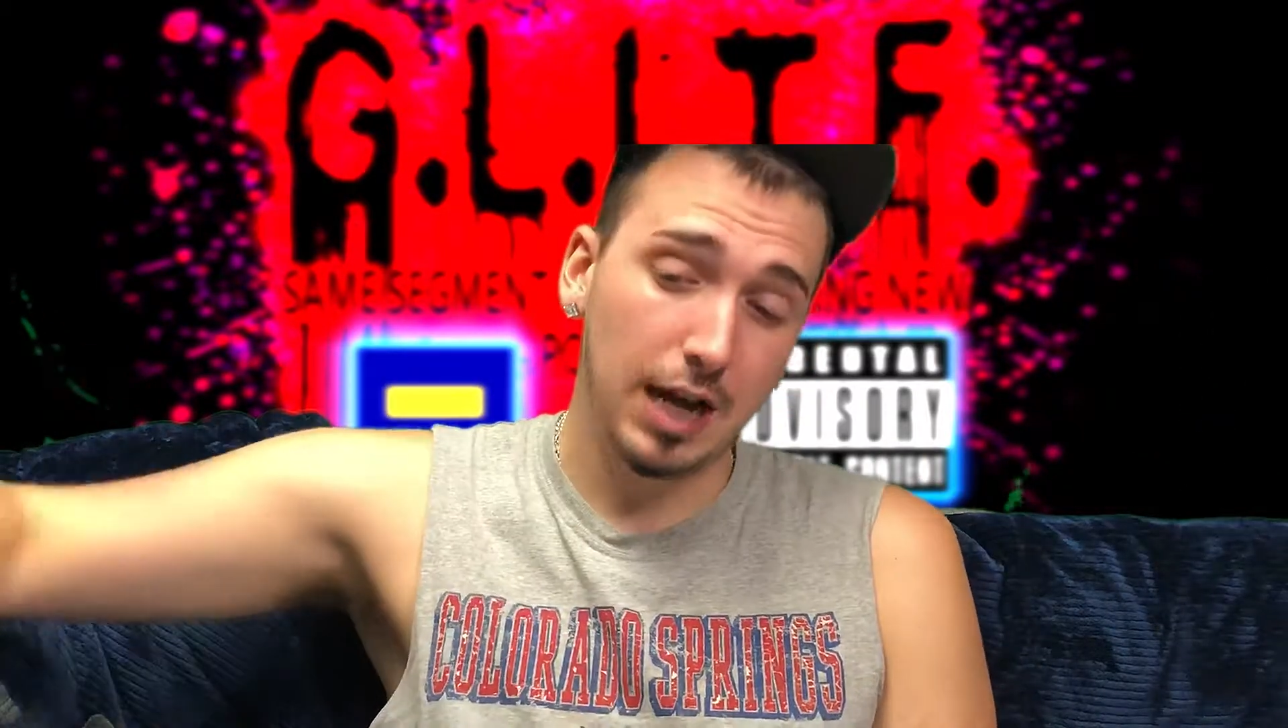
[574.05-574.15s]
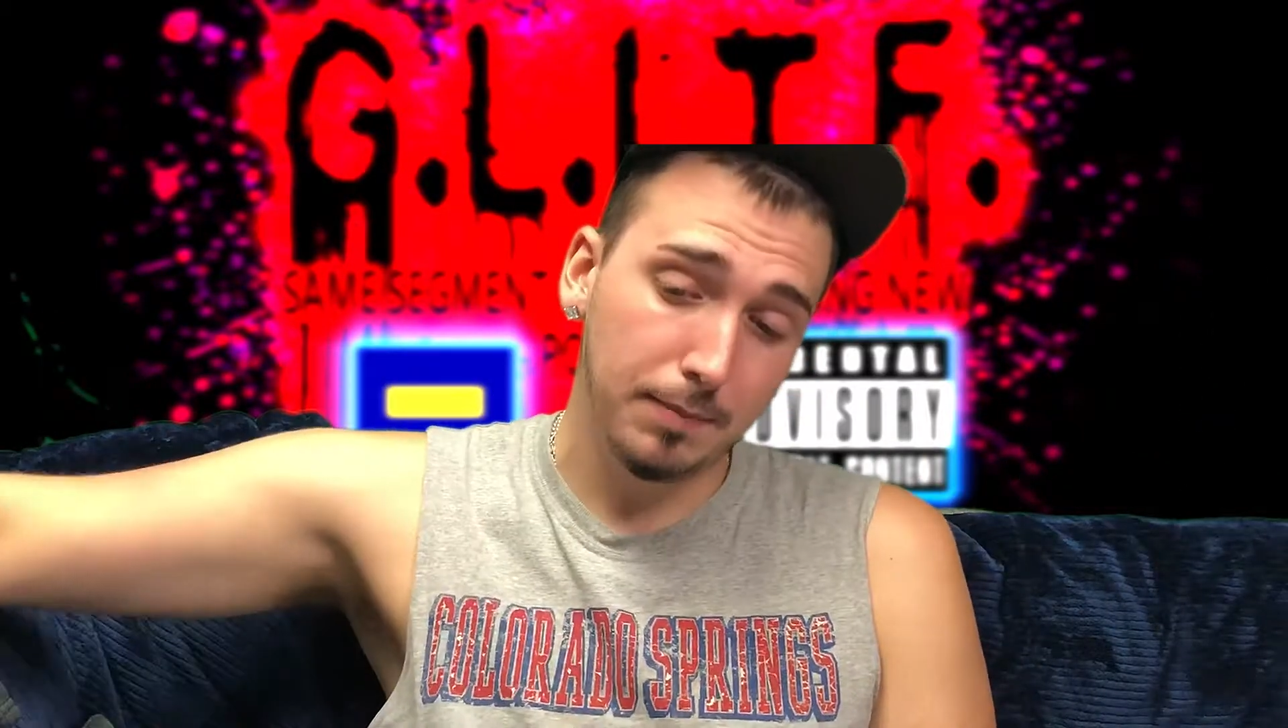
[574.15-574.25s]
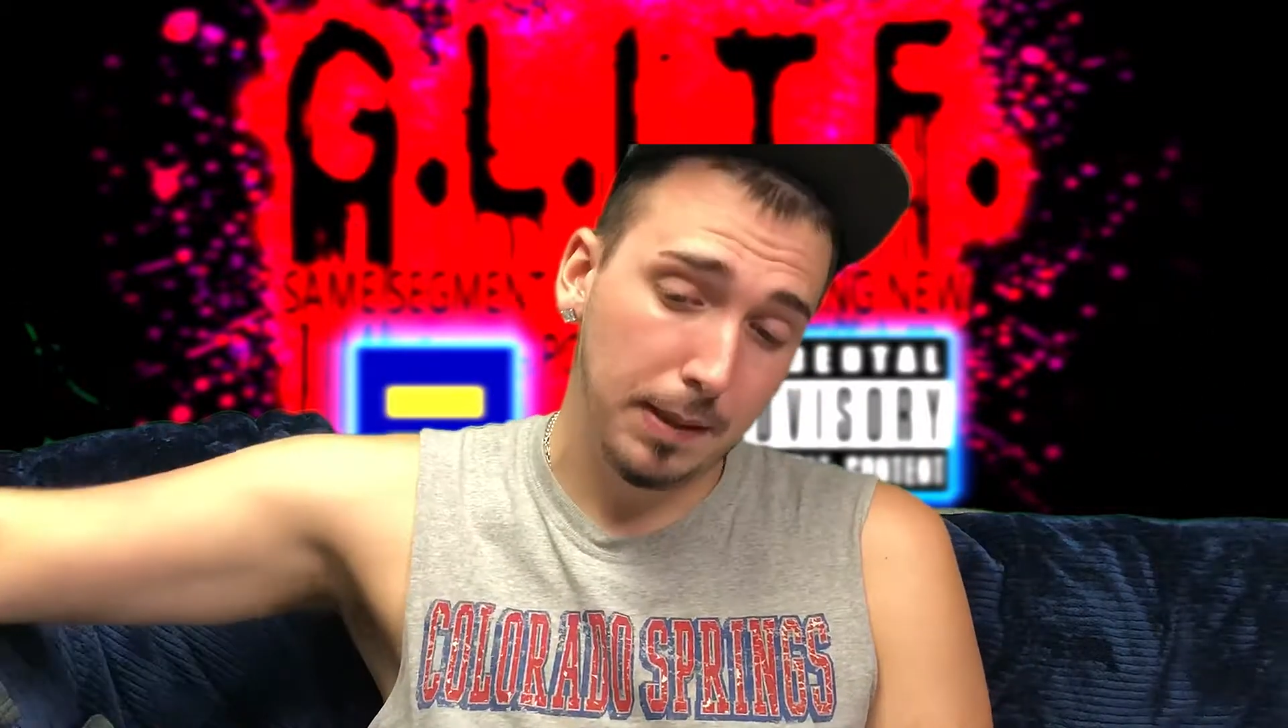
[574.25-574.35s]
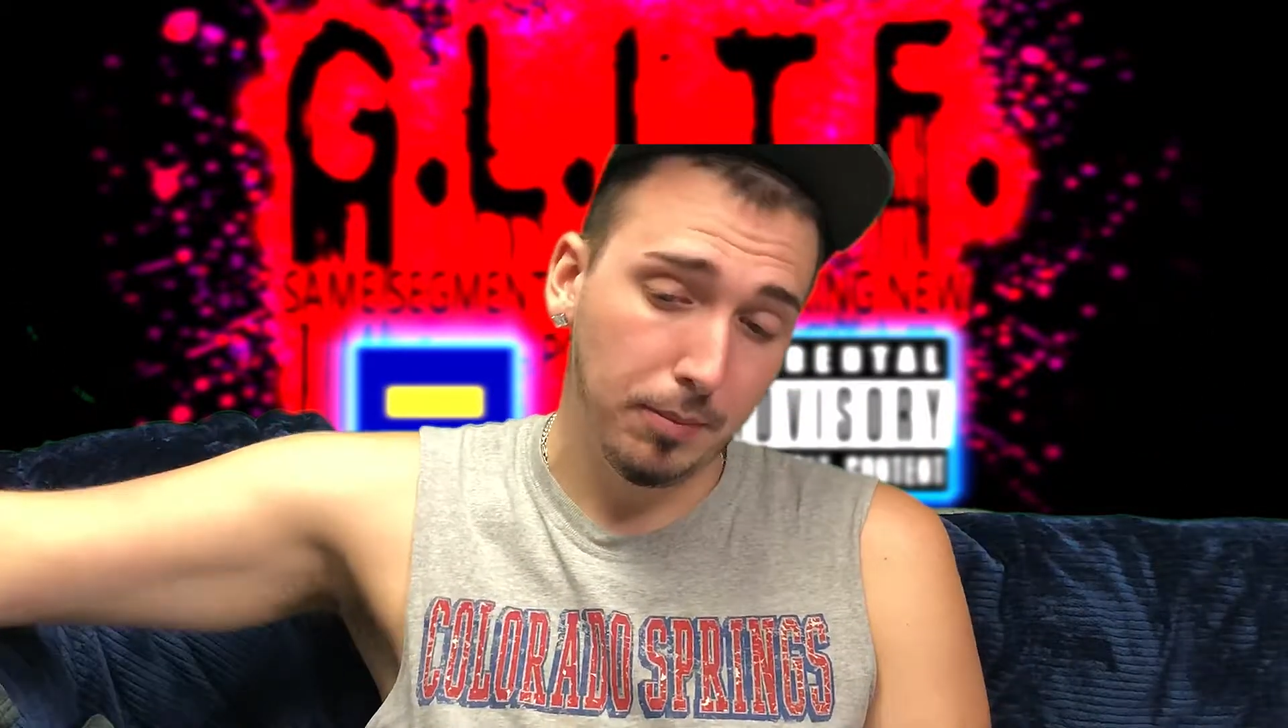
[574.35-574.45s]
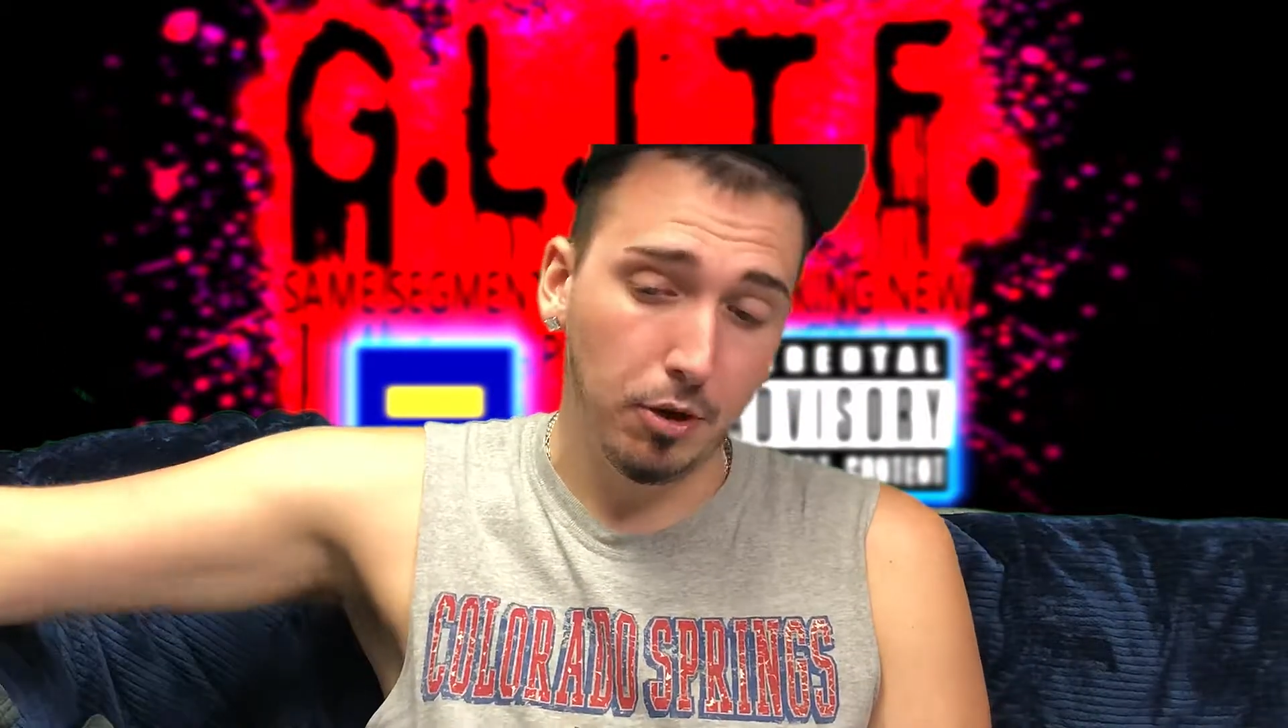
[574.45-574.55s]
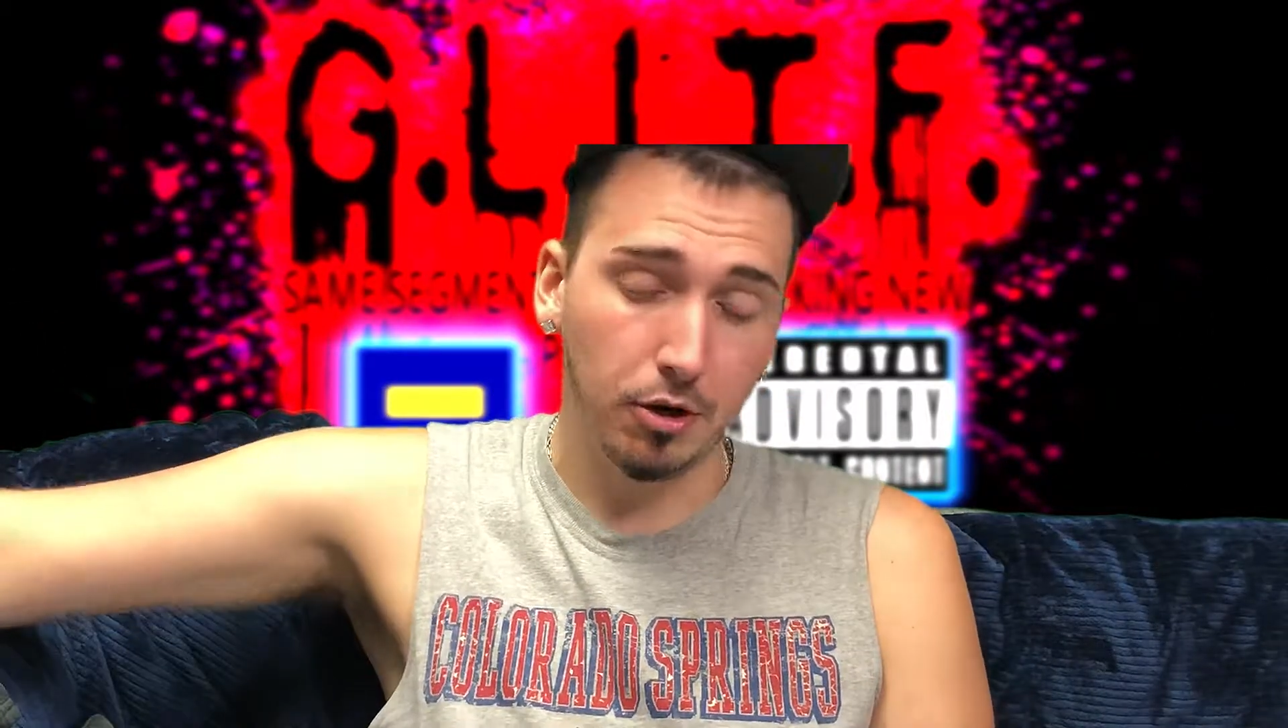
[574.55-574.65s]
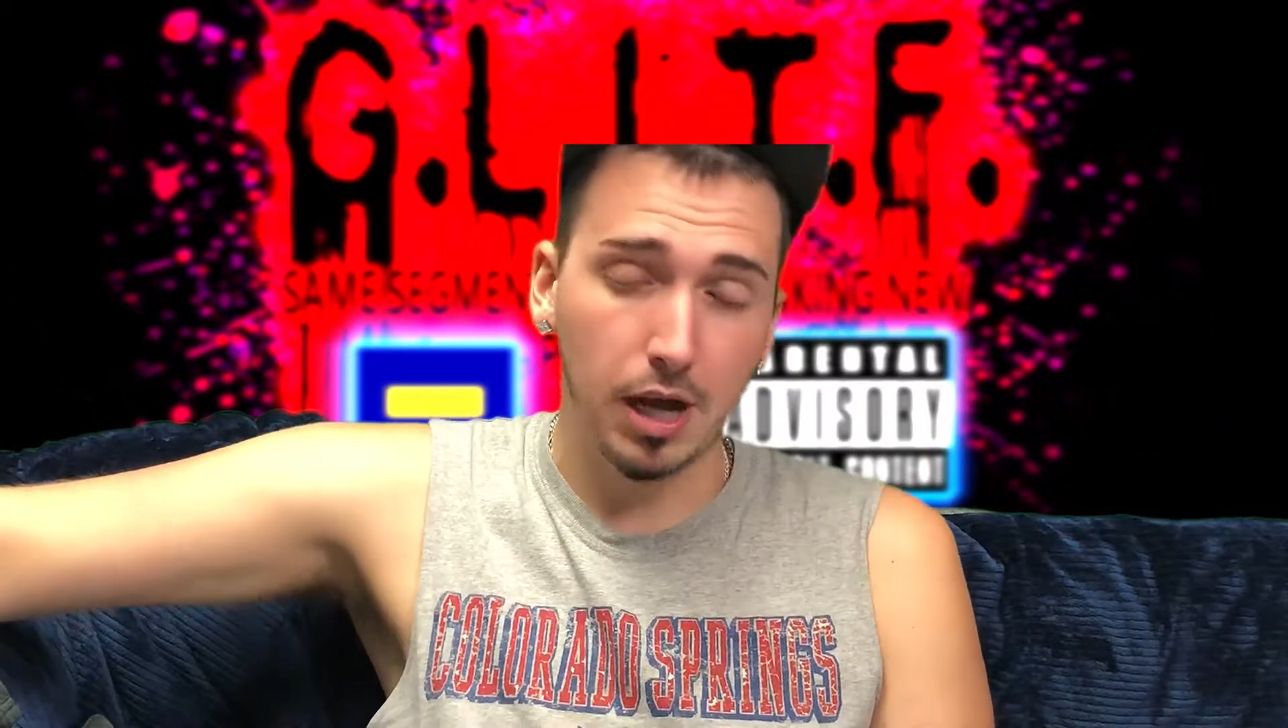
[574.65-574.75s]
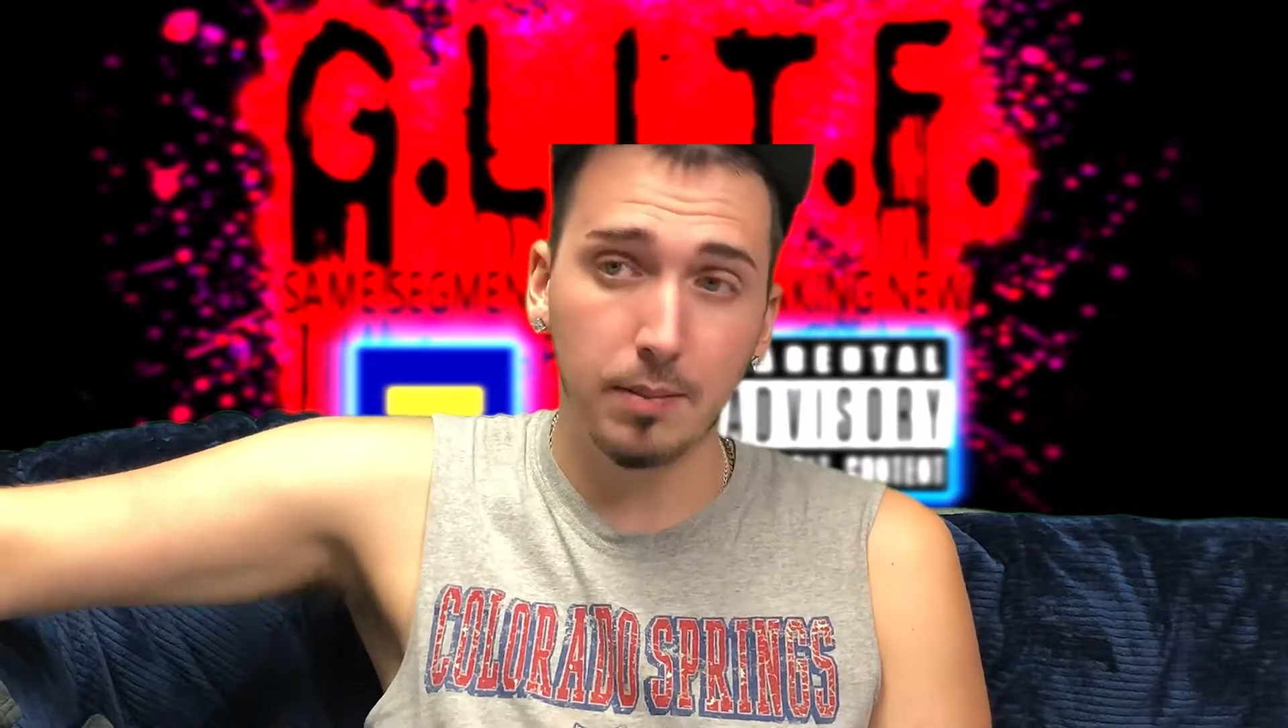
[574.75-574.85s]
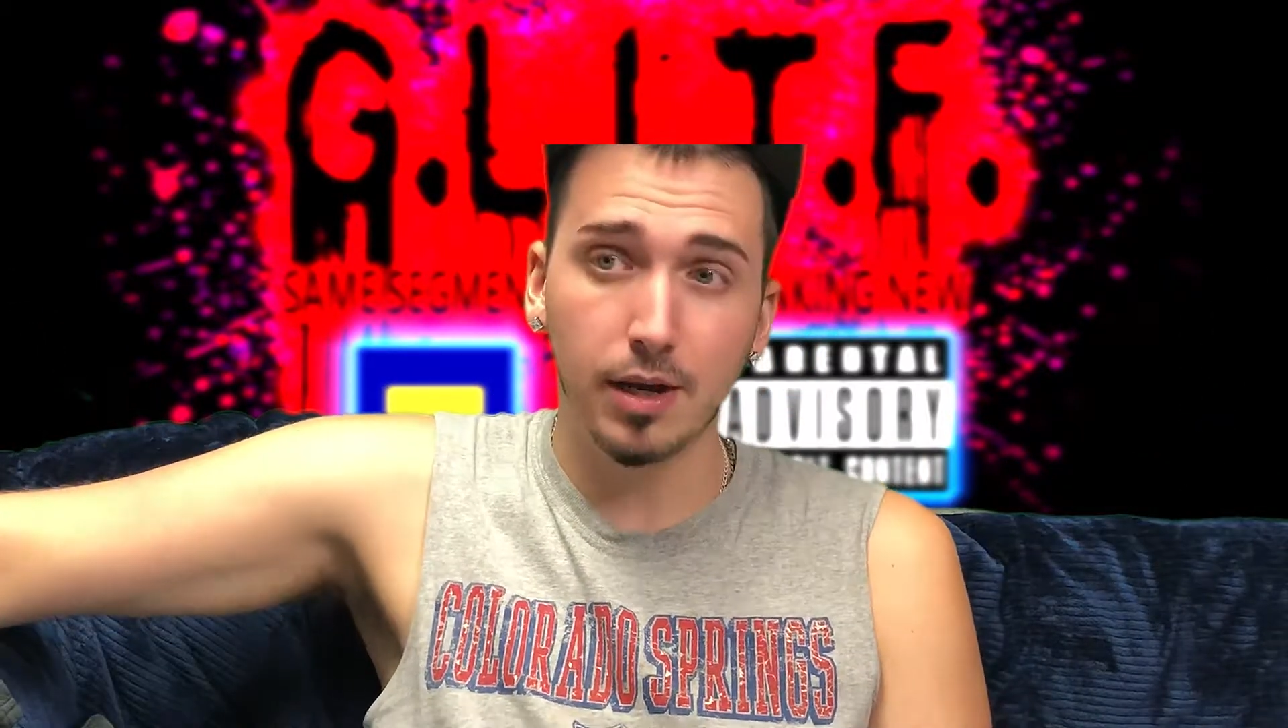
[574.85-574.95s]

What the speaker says: lot of people are